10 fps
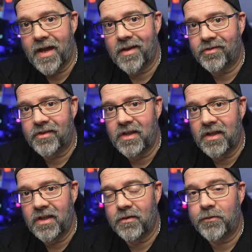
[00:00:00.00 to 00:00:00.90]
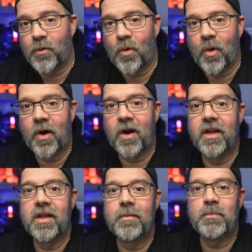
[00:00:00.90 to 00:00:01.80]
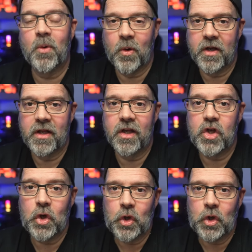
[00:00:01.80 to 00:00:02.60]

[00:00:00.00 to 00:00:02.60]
SD for importing your